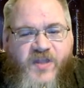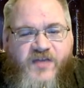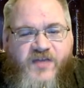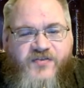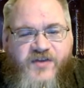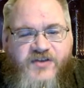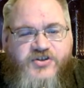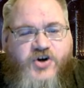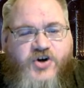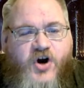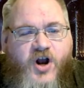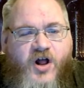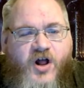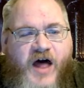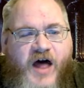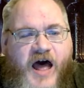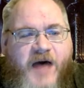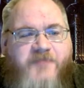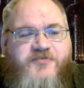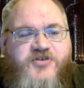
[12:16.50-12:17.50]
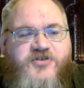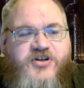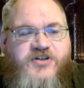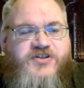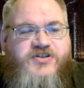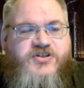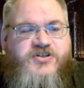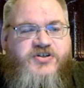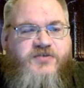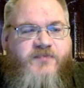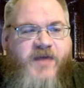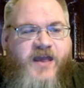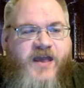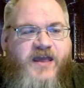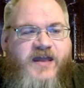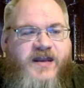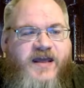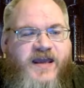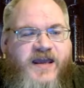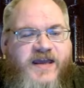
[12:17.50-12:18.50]
these are all options to
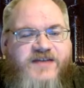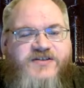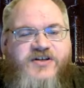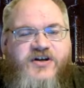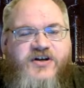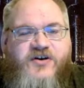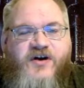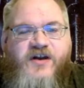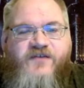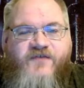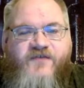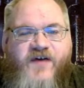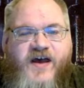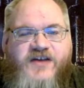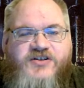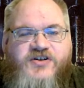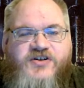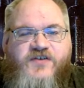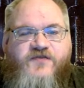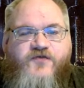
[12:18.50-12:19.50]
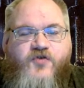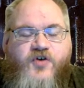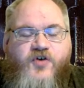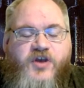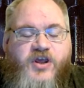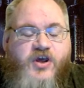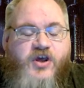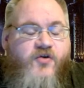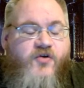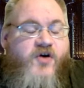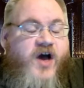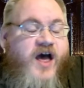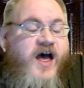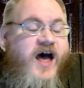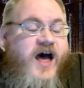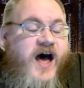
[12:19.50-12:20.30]
make it easier and faster for you.